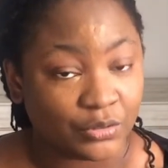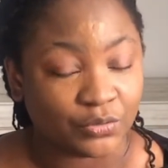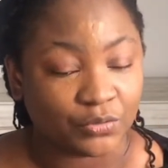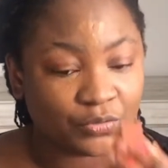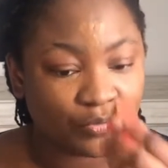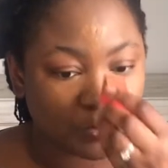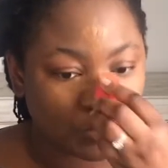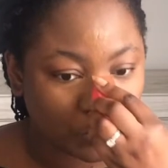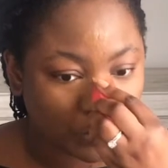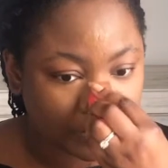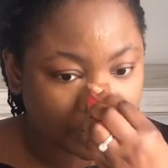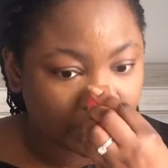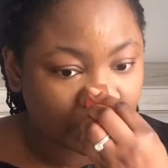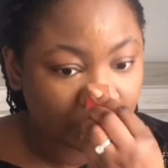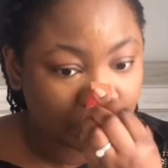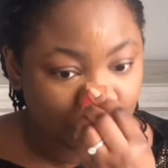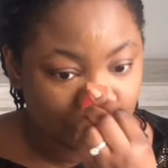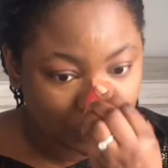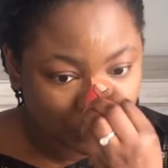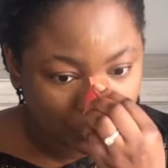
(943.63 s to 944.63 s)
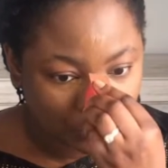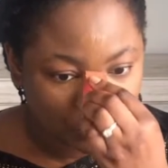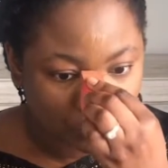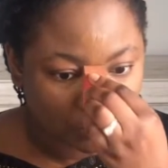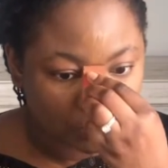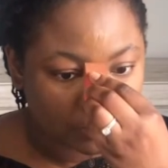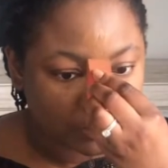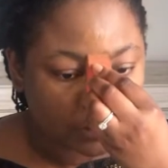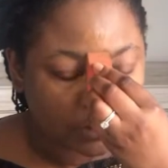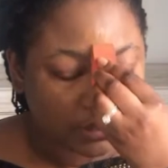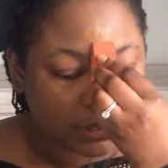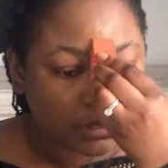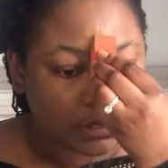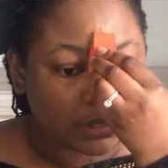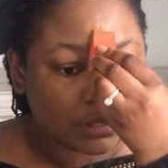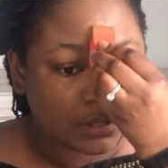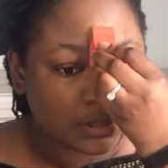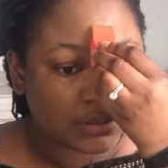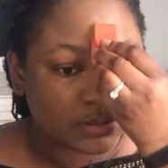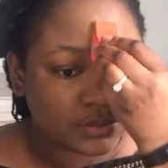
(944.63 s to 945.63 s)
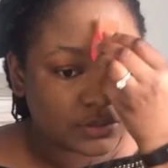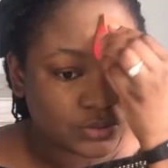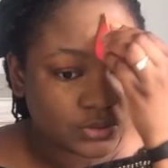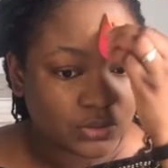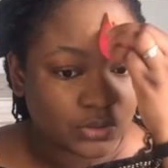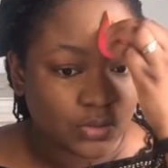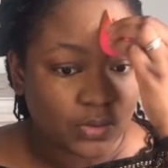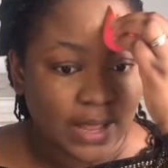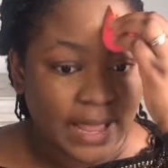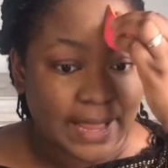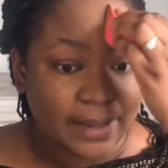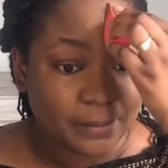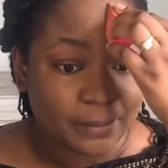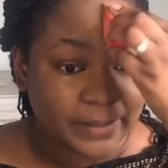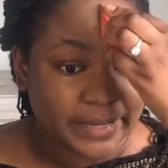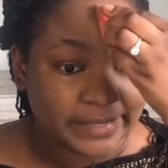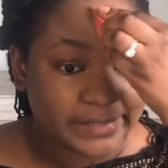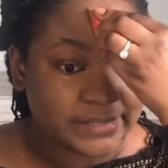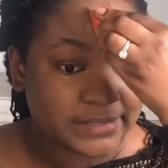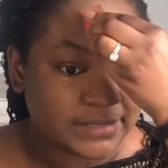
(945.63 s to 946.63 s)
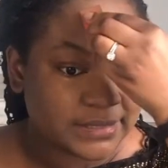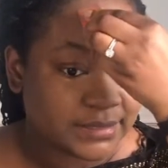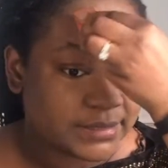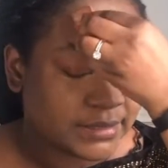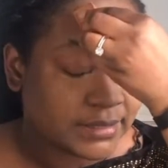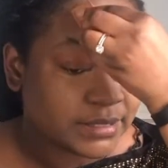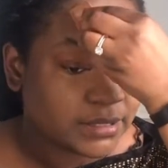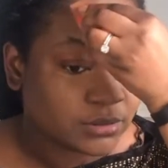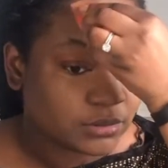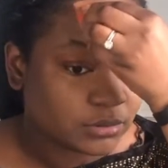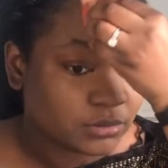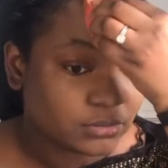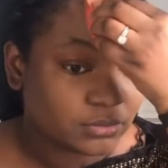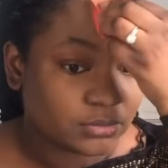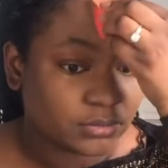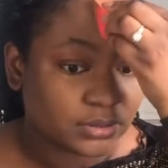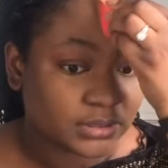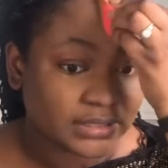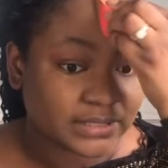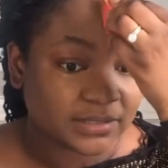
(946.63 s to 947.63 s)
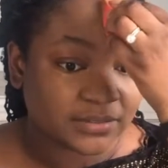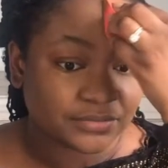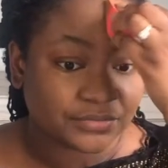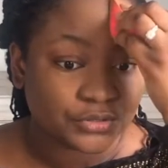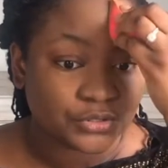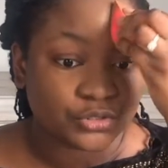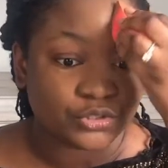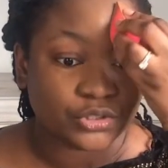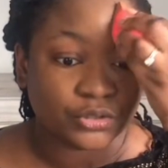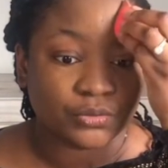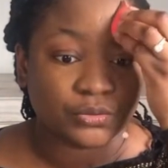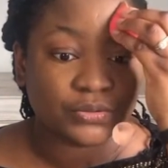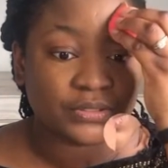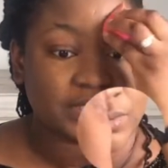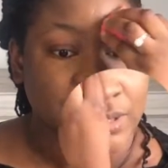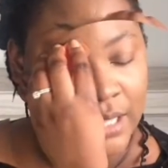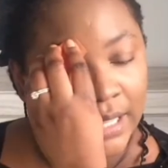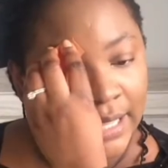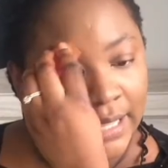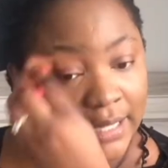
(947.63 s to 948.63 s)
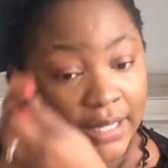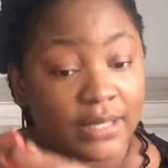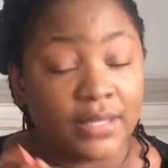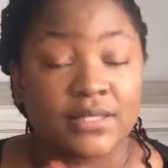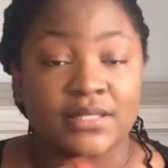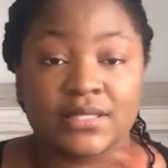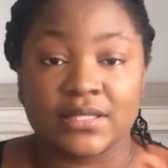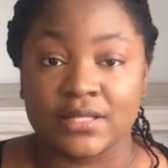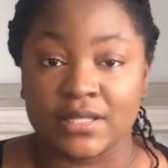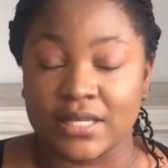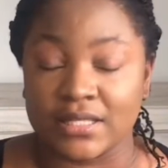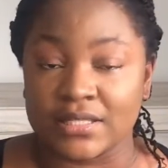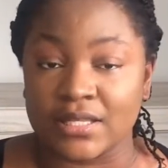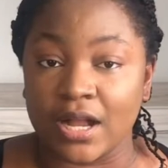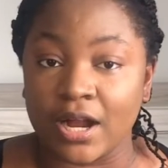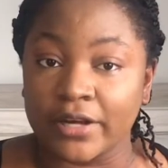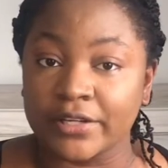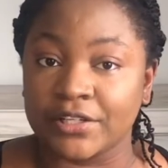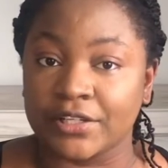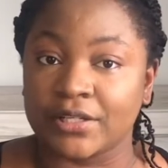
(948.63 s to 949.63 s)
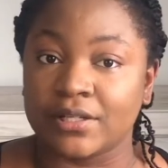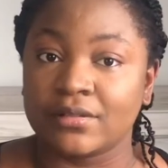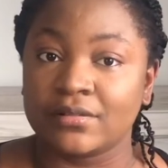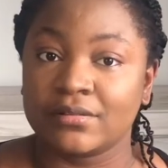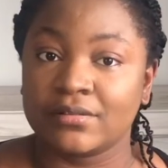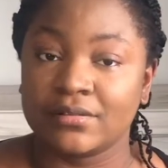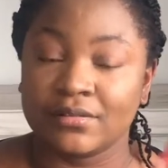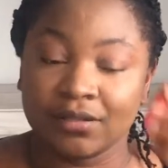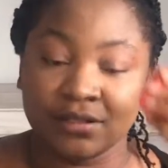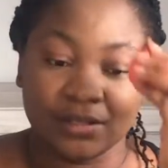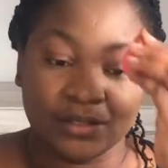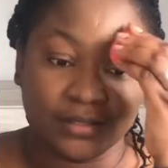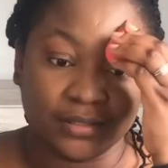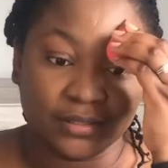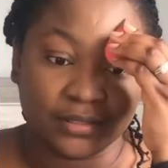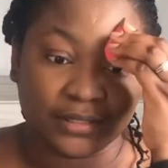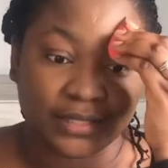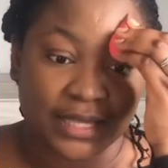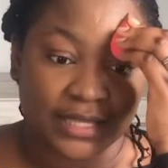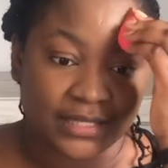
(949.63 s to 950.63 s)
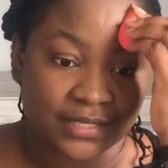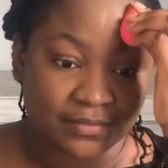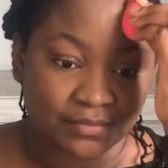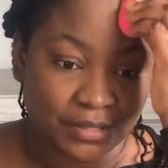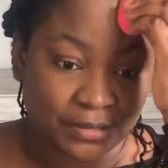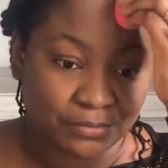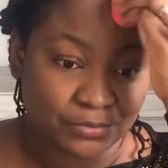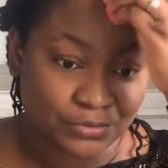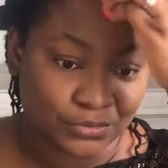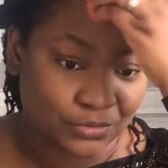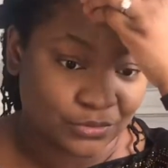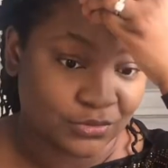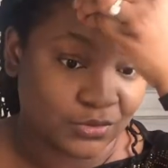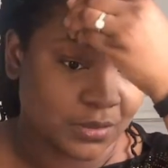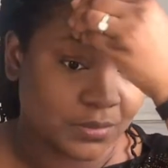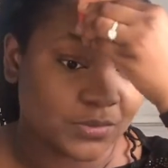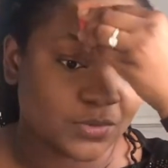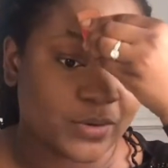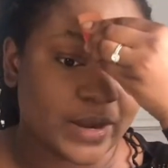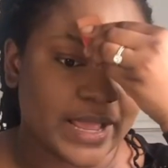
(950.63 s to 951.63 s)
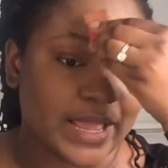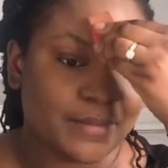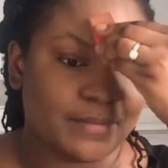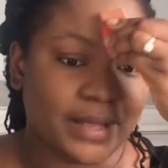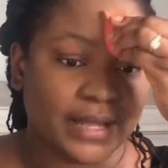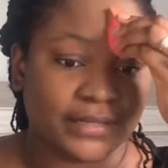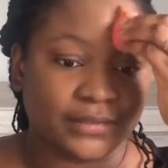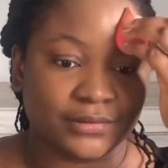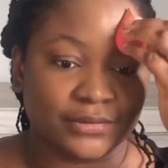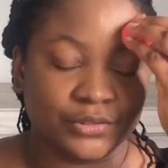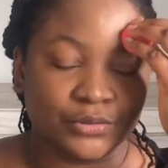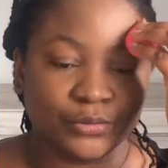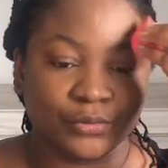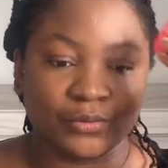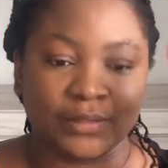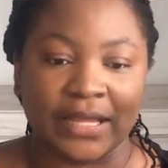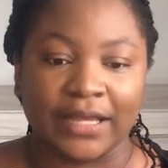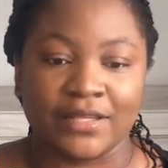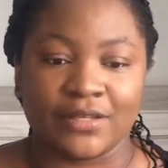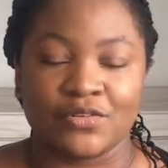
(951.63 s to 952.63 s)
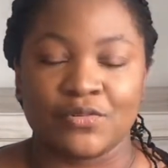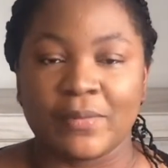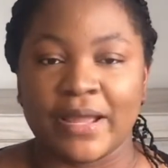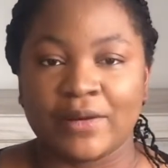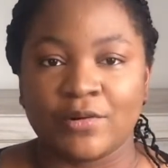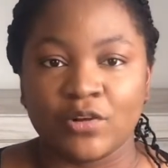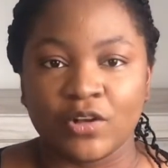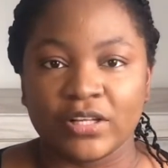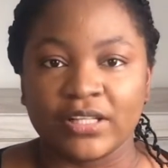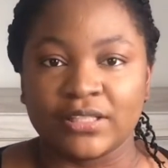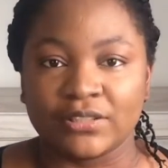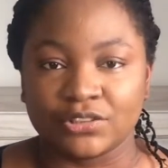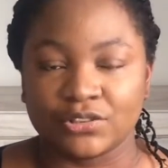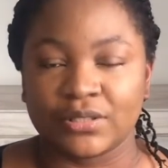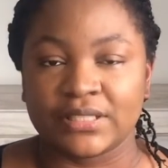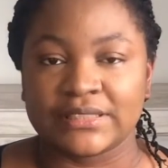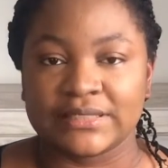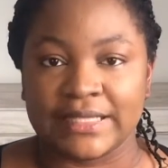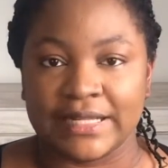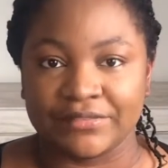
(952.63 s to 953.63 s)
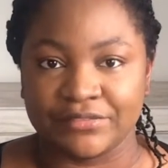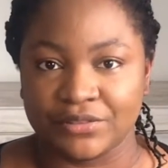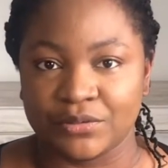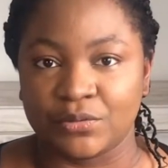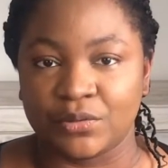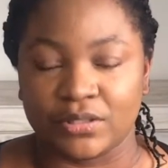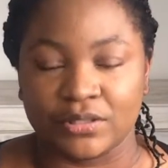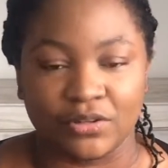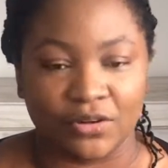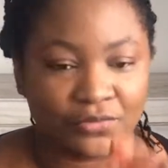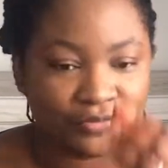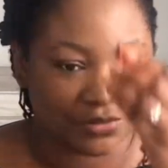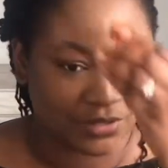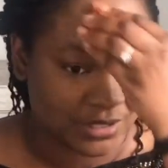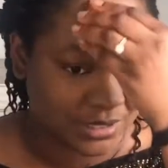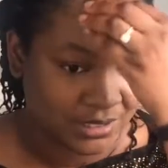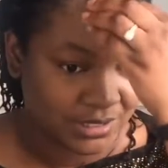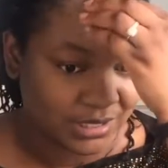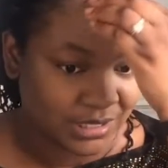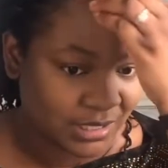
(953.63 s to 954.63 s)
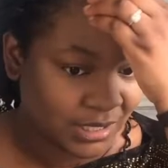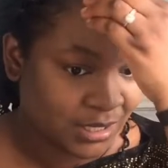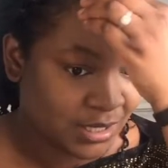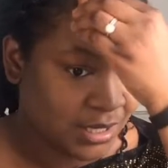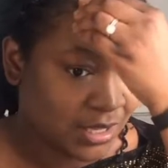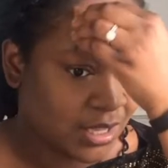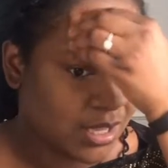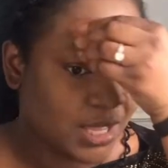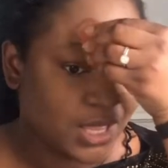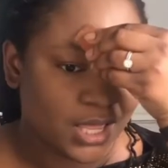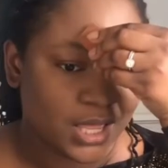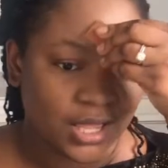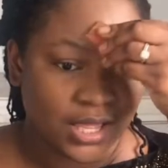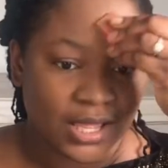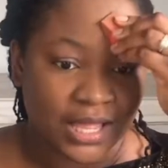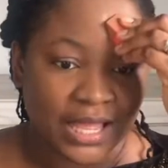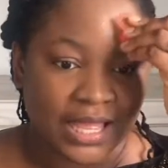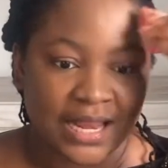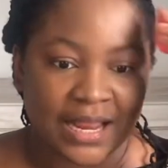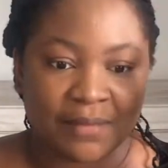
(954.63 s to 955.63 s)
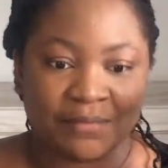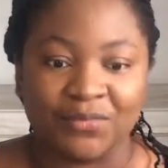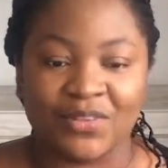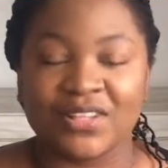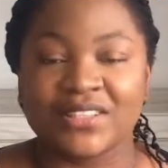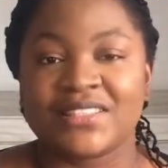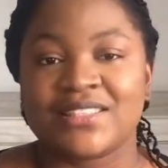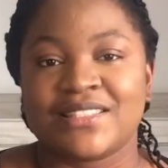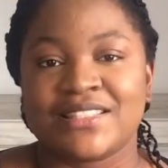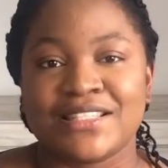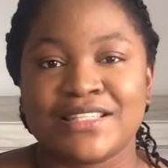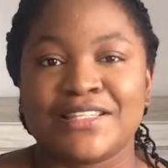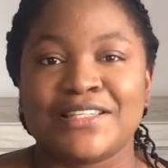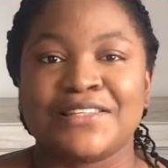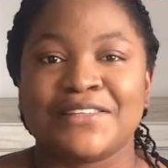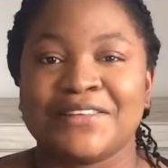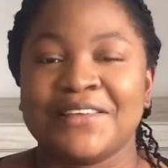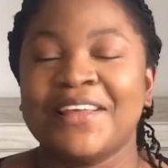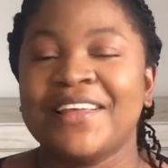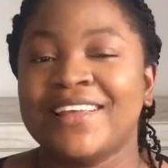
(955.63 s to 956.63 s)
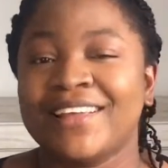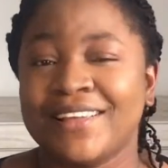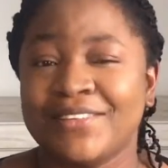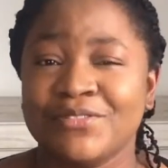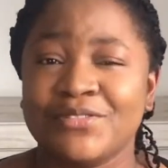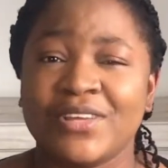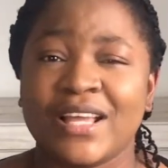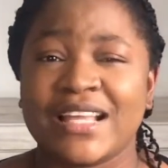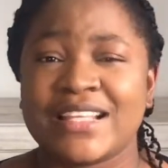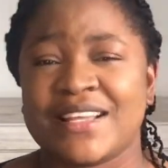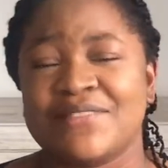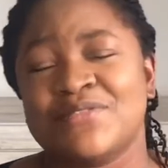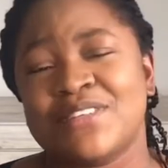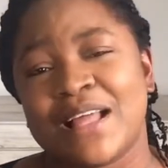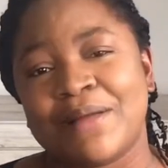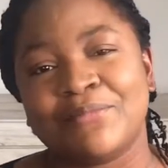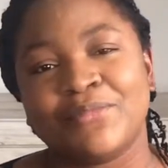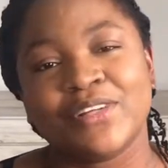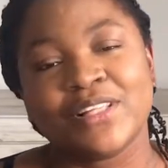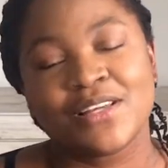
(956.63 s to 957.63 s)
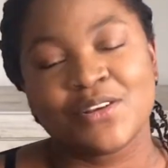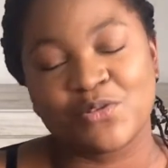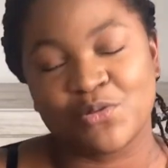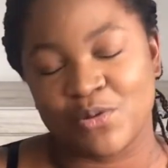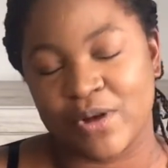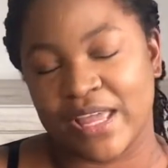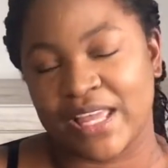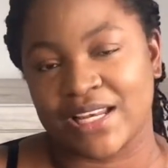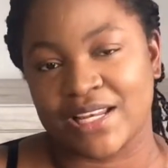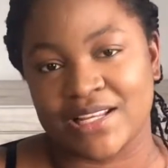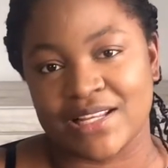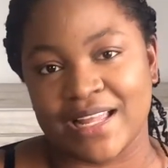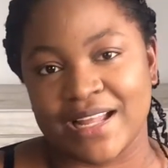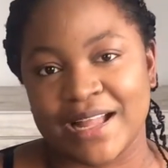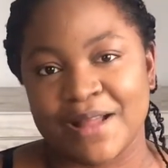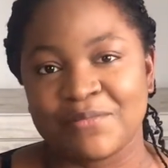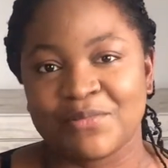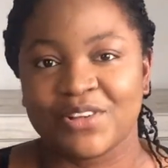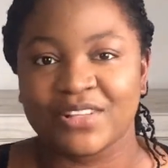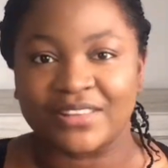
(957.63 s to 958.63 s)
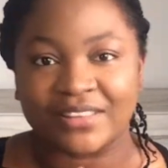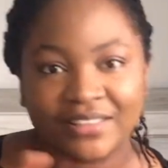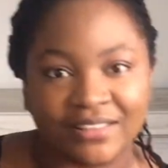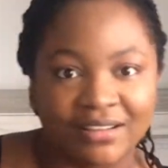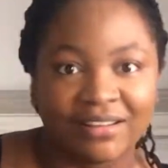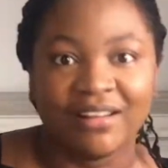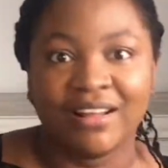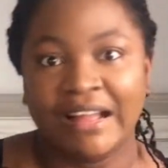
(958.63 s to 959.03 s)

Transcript: for YouTube. So I might still, in the future, we'll see how that. It's harder getting people to subscribe, and like, you might not interest everyone, obviously. And I'm not the you guys, I'm really cool-headed. Like, I'm not the